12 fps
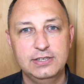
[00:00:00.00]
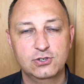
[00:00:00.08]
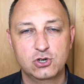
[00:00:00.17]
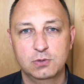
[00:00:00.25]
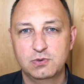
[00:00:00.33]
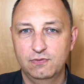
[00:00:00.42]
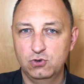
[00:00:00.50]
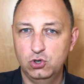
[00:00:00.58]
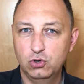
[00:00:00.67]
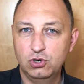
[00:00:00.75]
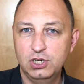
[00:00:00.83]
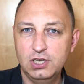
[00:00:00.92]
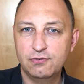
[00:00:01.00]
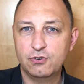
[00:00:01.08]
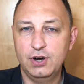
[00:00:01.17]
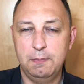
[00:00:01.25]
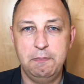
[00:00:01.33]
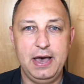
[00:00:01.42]
the terms of good leaver
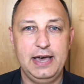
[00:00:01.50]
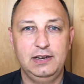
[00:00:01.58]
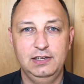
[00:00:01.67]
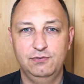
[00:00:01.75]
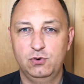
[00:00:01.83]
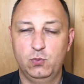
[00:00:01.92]
and bad leaver,